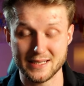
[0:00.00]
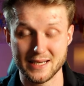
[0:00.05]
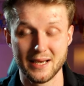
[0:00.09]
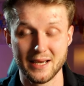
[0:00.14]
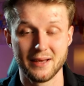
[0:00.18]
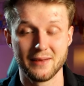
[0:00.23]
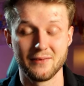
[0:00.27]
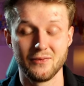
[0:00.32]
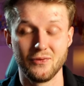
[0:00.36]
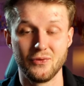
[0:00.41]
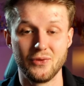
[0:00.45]

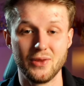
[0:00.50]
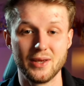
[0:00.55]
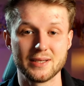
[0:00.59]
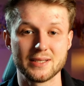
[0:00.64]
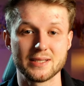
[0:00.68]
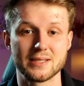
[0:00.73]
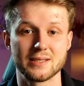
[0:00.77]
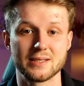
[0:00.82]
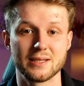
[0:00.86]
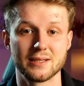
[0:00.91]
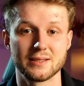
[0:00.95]
This
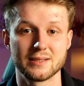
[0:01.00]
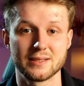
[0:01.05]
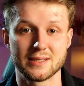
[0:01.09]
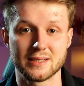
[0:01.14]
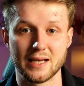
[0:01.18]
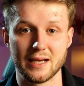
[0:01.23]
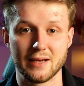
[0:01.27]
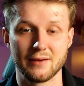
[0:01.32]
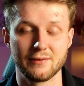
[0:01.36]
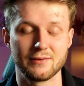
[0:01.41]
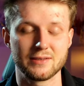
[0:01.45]

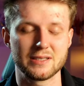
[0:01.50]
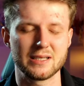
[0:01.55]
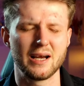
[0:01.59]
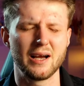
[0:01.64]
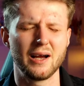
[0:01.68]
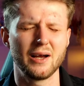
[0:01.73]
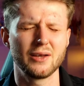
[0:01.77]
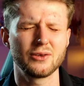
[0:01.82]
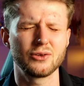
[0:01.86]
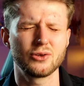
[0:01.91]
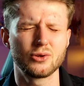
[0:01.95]
saves a
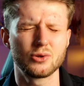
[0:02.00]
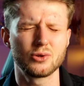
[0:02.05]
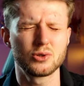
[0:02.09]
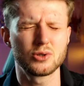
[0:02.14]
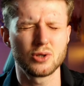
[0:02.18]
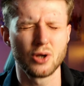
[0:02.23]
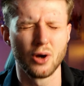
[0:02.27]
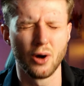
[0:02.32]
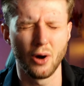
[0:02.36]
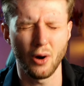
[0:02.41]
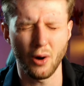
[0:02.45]

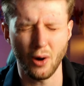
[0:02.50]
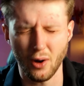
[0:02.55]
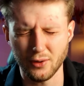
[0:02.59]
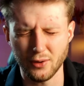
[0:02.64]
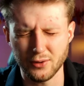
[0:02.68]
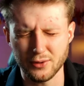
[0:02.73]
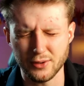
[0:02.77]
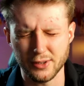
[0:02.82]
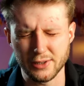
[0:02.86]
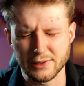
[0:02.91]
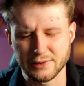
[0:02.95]
ton
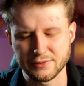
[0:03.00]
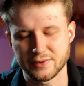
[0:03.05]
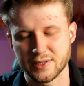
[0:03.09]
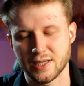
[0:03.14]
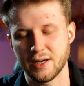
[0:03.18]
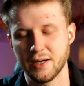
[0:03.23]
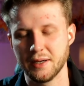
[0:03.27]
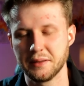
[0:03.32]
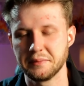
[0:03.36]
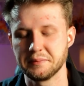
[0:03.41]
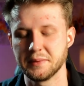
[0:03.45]
of
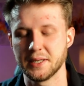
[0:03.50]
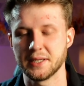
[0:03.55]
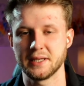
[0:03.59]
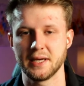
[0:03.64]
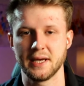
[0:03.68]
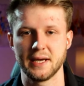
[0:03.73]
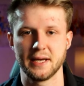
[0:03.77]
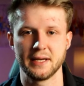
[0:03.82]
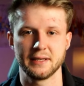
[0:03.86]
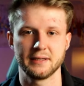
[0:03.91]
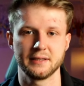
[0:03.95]
time and
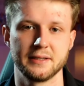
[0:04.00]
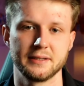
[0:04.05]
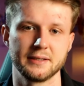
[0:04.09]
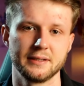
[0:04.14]
headache.